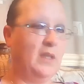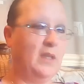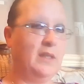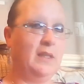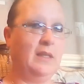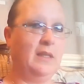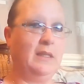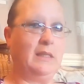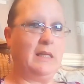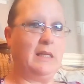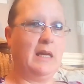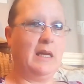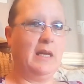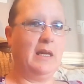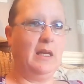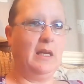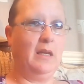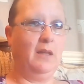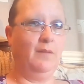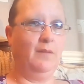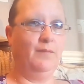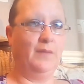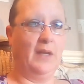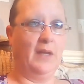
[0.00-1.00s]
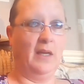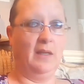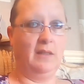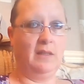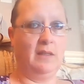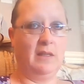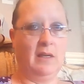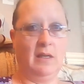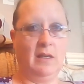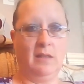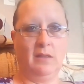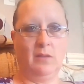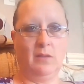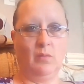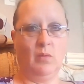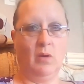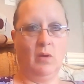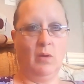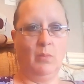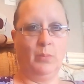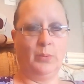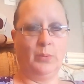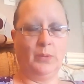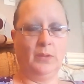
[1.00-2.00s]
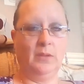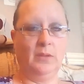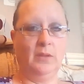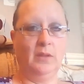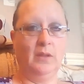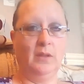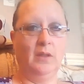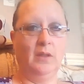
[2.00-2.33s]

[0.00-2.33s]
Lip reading: We did a Valentine swap.